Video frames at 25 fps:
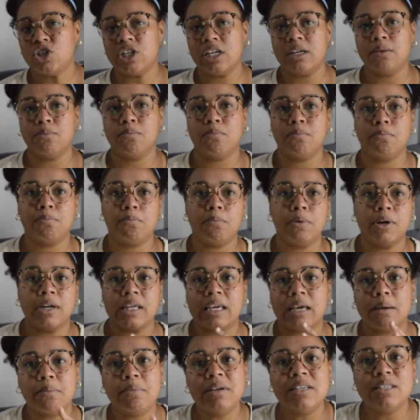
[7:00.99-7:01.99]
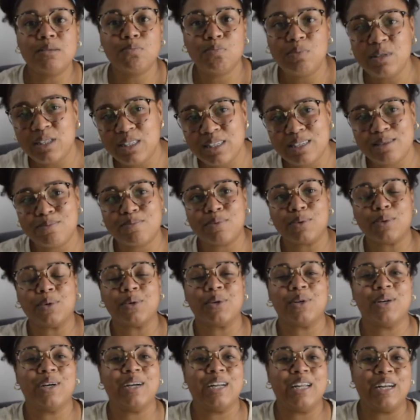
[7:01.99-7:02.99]
and putting up his busy
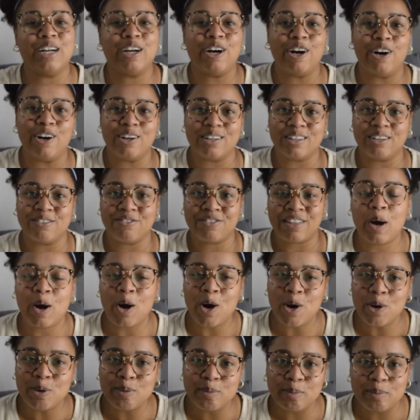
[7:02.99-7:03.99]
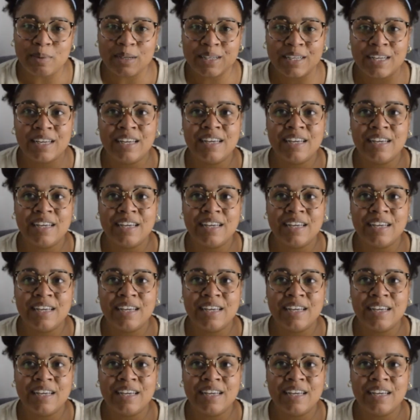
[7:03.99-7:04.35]
board, and all of the home